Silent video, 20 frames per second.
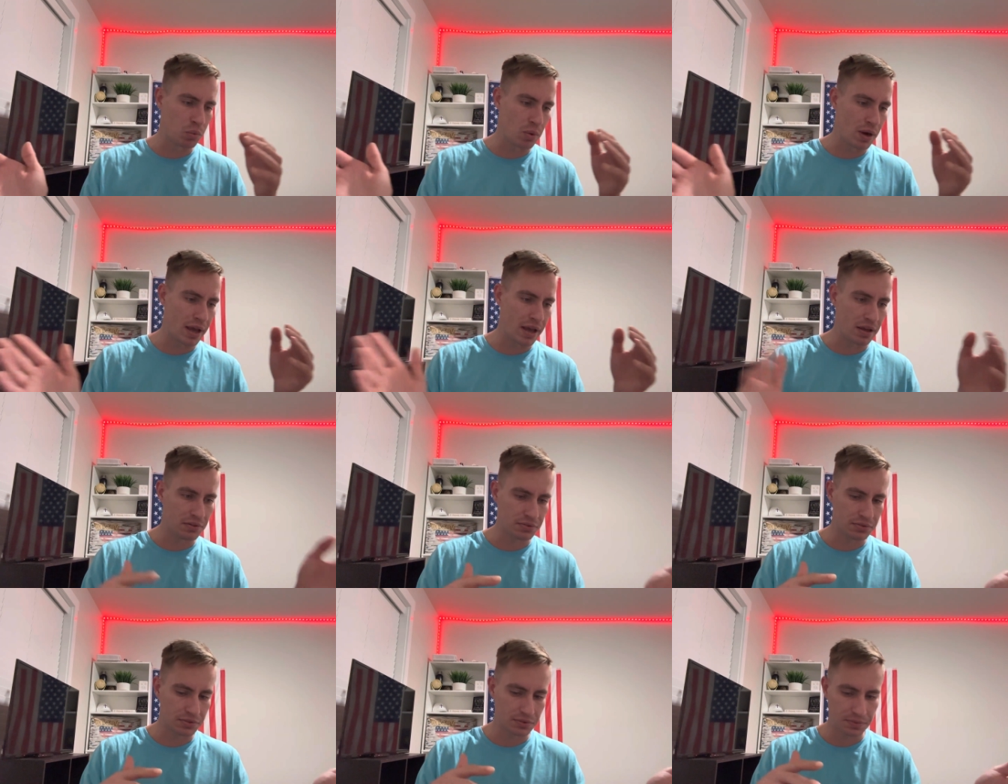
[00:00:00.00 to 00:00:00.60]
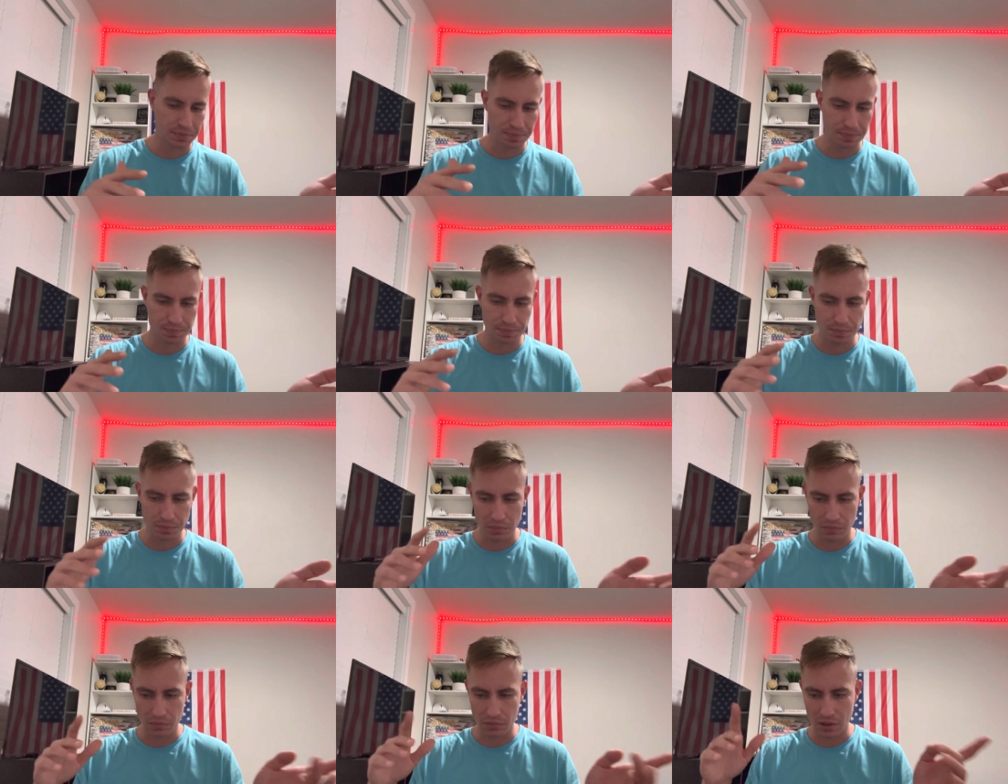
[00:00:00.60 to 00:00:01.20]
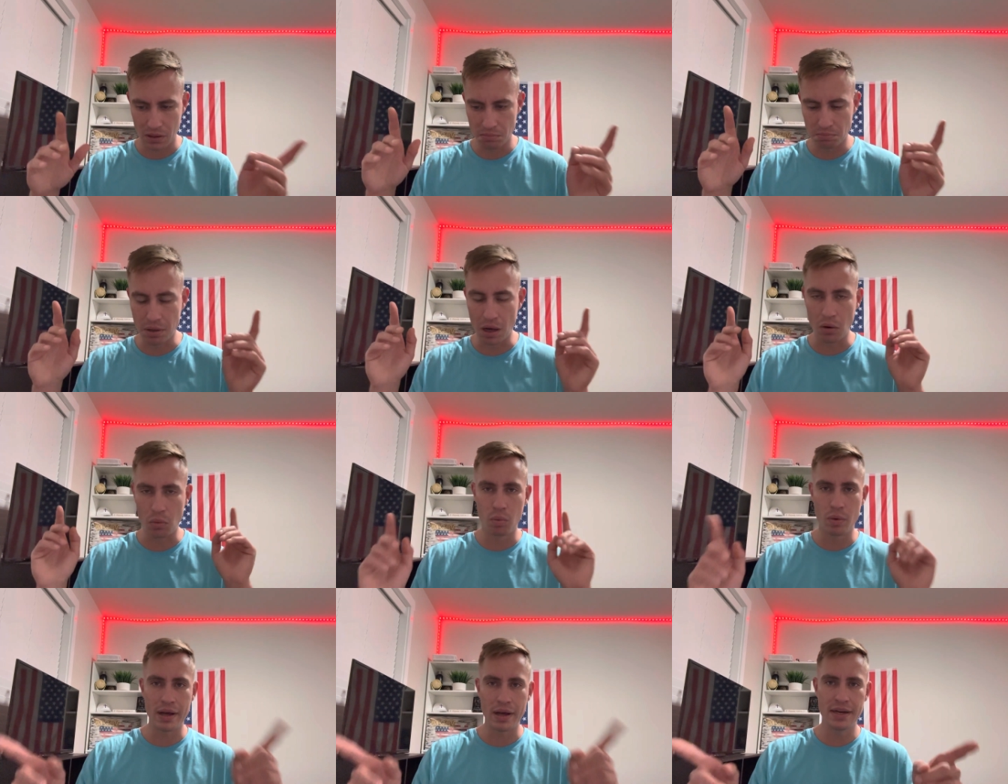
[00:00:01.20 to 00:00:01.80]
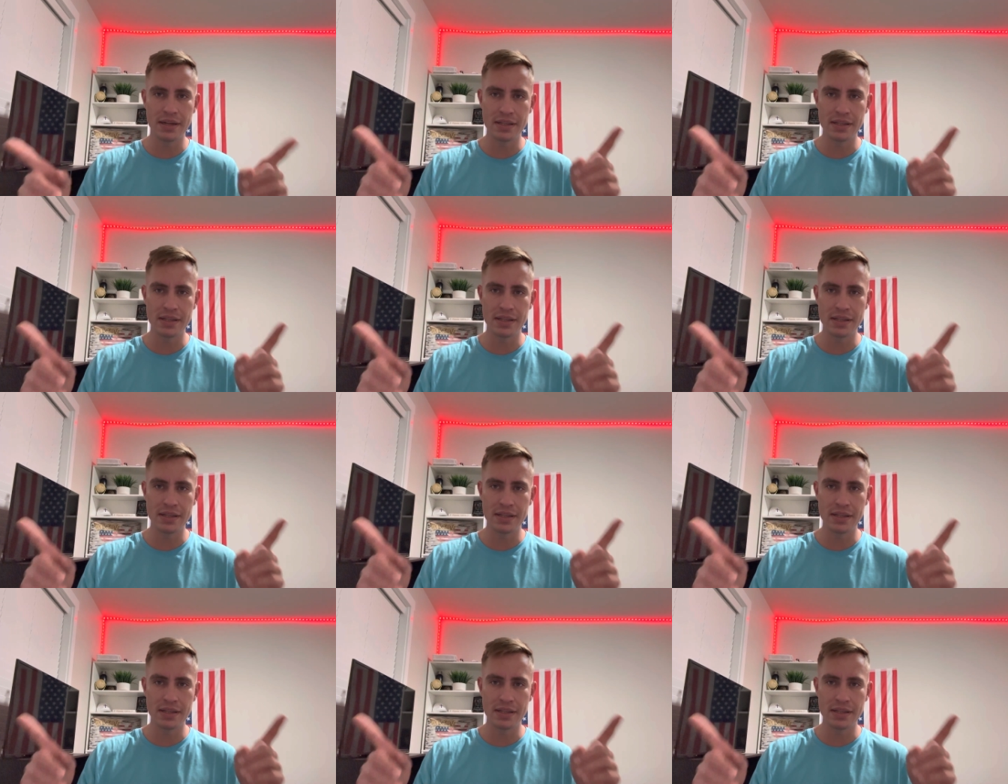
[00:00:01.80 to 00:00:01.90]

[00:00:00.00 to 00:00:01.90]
wave. But when